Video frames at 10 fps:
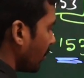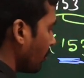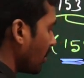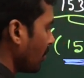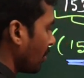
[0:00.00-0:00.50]

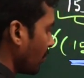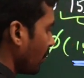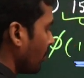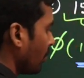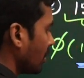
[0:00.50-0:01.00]
51.
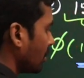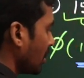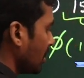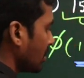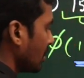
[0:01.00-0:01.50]
51
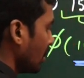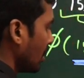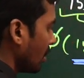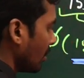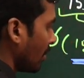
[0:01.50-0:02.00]
3s
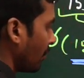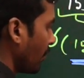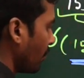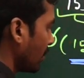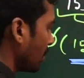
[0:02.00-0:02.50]
are
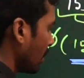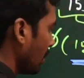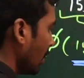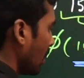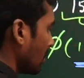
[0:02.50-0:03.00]

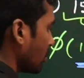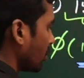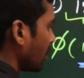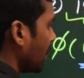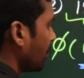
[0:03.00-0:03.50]
153.
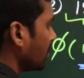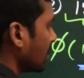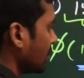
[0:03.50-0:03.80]
So 3 2s are